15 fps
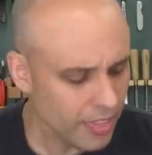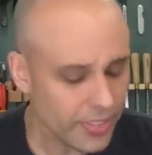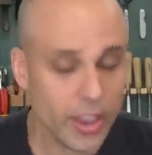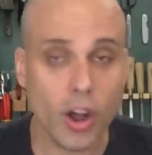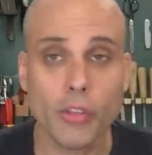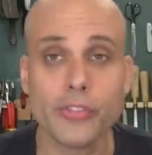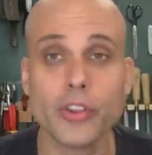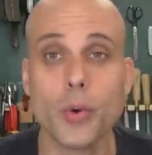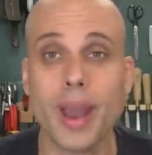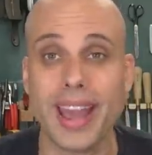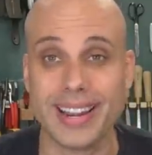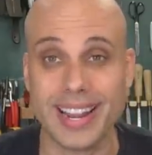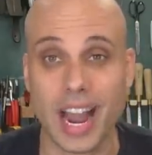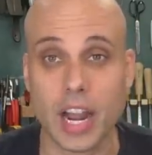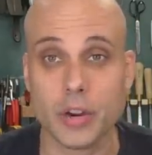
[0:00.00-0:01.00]
They also
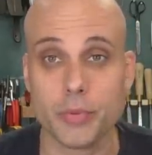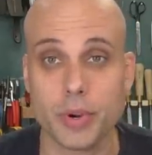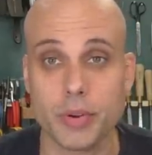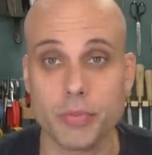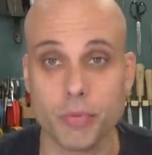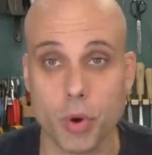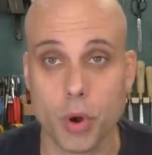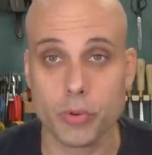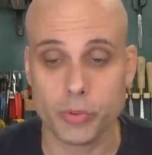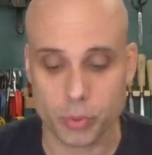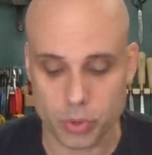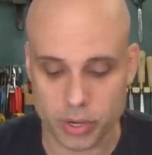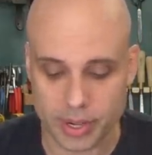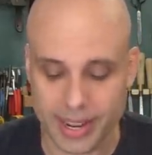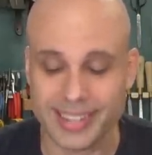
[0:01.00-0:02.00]
had gotten rid of
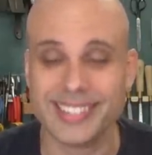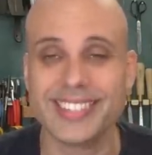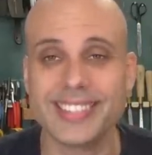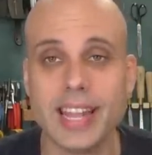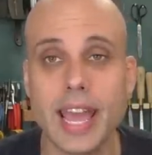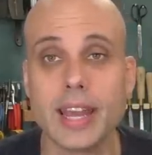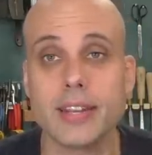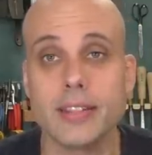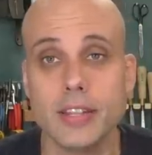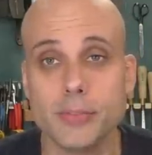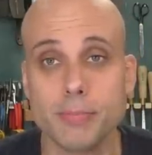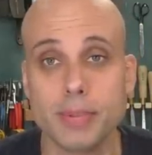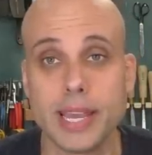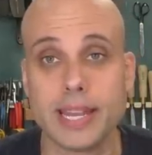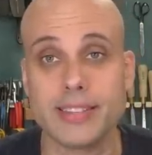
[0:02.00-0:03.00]
rosewood, and instead, this
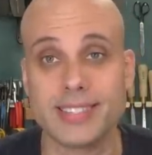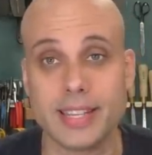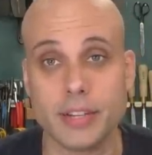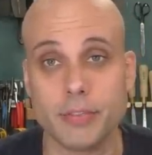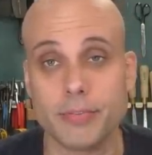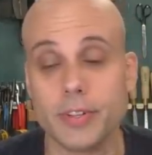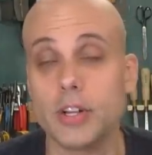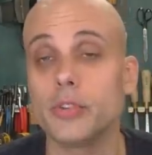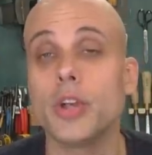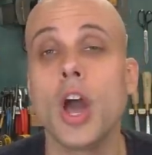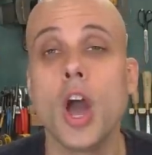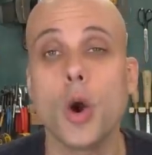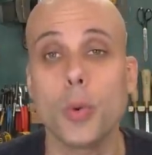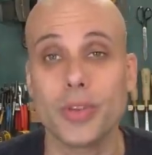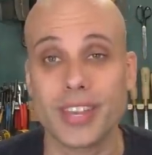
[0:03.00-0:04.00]
plane is infilled
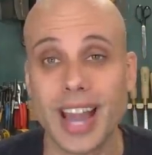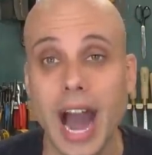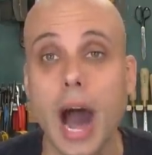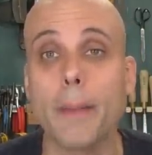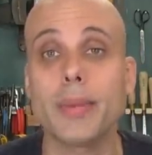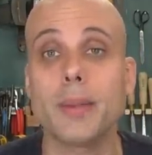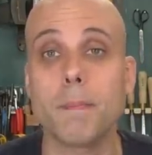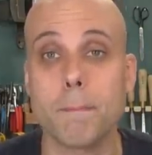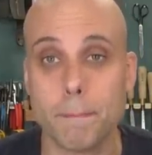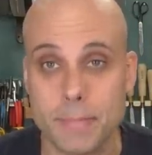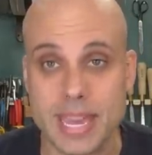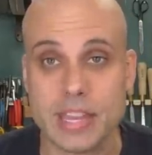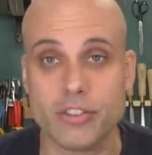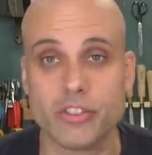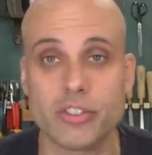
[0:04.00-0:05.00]
with common
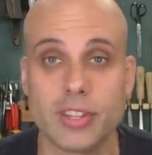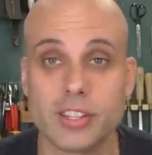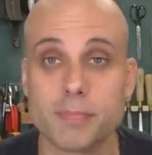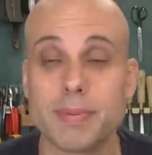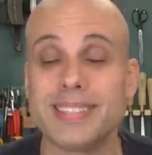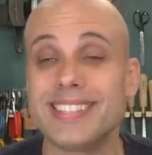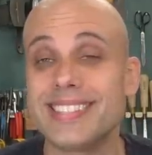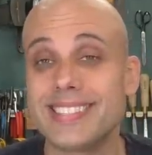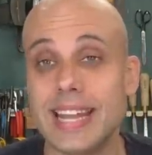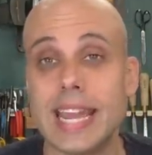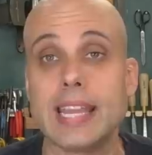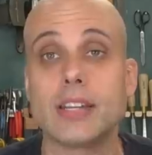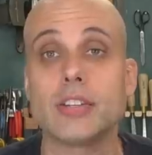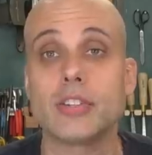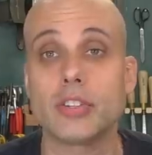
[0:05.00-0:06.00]
beech that's been
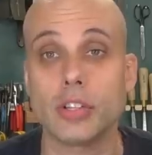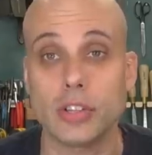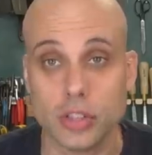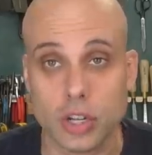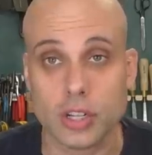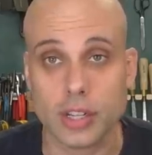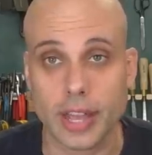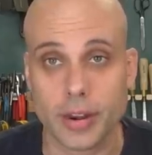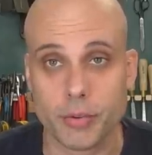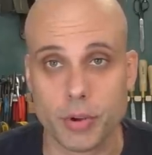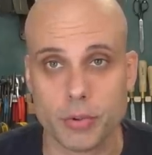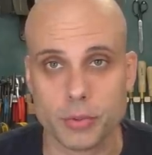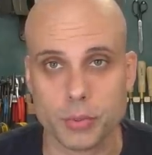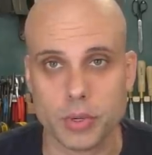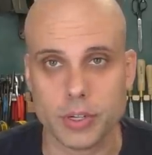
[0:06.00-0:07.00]
stained to look like
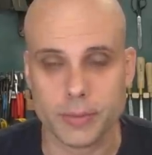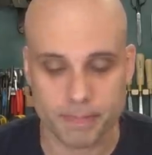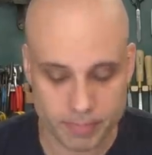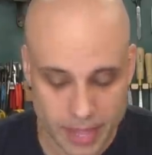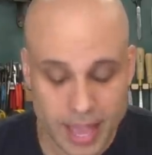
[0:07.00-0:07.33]
rosewood.